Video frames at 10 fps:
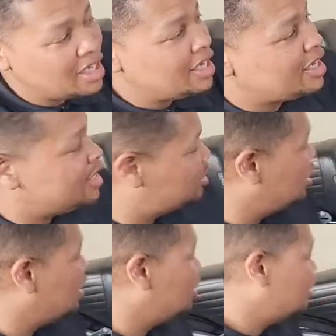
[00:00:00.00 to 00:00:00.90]
is
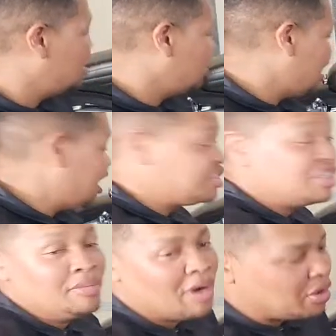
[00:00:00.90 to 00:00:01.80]
the ST
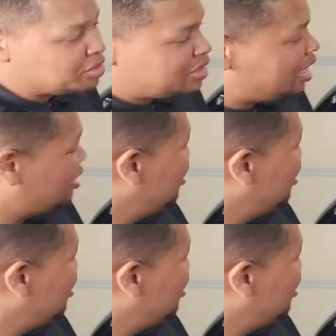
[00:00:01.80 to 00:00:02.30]
models now.